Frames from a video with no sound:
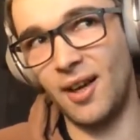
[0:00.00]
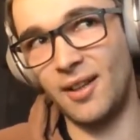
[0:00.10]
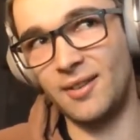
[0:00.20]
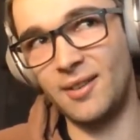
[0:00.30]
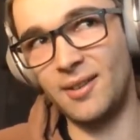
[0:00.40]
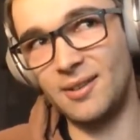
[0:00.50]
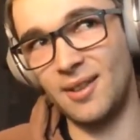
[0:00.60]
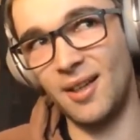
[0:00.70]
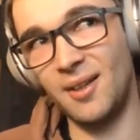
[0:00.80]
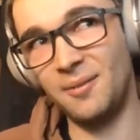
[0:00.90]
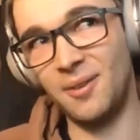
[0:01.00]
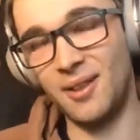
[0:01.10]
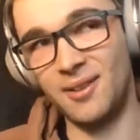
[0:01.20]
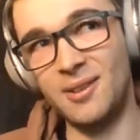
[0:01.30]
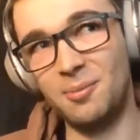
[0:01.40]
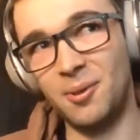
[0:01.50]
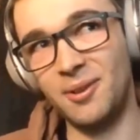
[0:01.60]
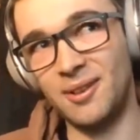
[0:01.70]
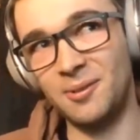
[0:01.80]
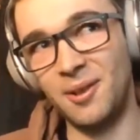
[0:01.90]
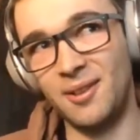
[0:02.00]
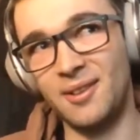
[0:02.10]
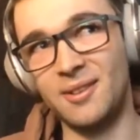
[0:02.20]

at this point as well.